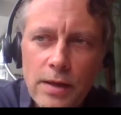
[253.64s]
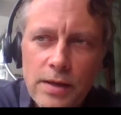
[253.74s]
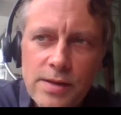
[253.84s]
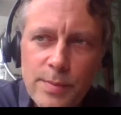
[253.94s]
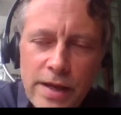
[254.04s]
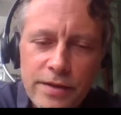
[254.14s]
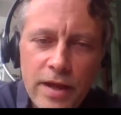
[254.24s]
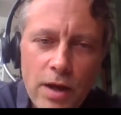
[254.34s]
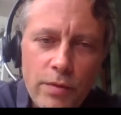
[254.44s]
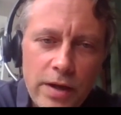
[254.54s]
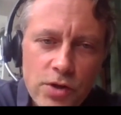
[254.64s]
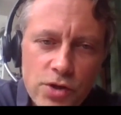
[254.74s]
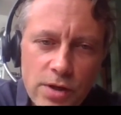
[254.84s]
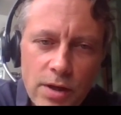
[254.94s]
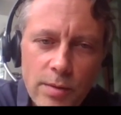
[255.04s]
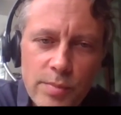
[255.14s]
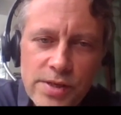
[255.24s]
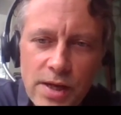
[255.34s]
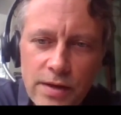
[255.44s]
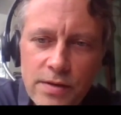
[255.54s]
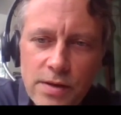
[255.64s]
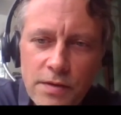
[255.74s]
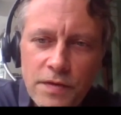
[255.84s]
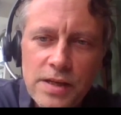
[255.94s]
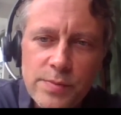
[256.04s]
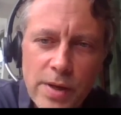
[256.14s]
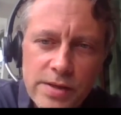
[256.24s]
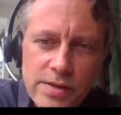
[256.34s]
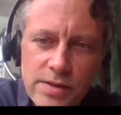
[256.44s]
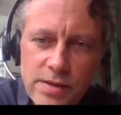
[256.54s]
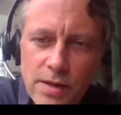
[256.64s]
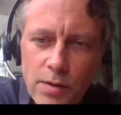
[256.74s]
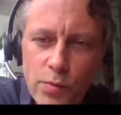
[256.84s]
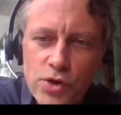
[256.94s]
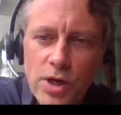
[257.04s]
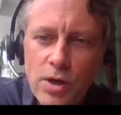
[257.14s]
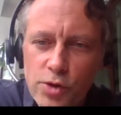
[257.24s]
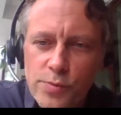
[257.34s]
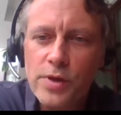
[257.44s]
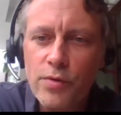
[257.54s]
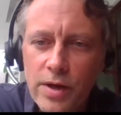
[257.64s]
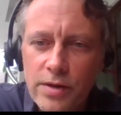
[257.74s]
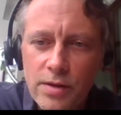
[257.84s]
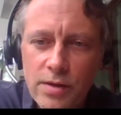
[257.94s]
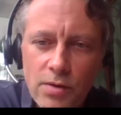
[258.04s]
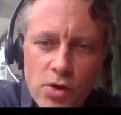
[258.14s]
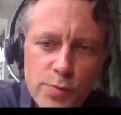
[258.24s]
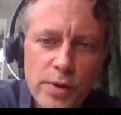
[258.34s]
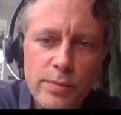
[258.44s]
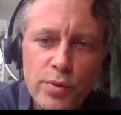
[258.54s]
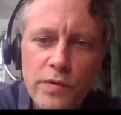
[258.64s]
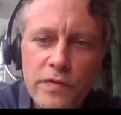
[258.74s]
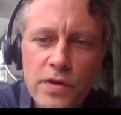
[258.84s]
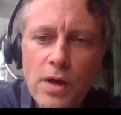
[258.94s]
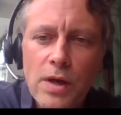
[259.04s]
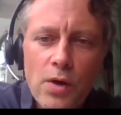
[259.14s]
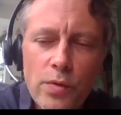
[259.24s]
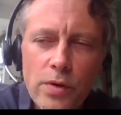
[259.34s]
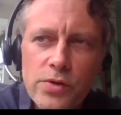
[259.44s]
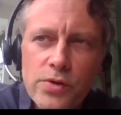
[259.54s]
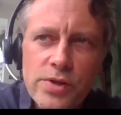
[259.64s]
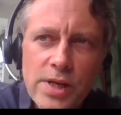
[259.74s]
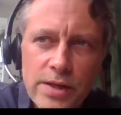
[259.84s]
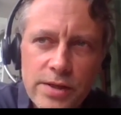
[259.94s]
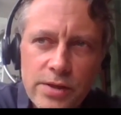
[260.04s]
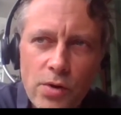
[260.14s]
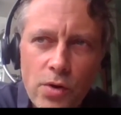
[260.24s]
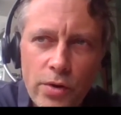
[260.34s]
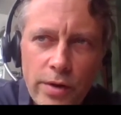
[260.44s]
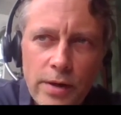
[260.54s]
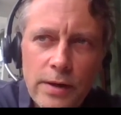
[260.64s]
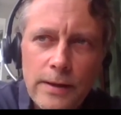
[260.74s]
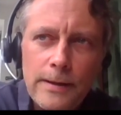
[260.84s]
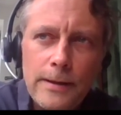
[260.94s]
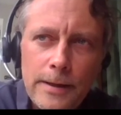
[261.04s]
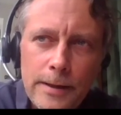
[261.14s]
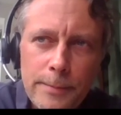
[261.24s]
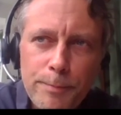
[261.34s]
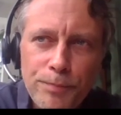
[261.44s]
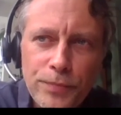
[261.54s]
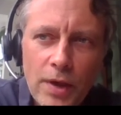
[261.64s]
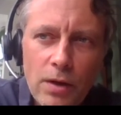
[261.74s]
some healthcare range beside face masks, which are hospital grade and hospital approved. We also started on an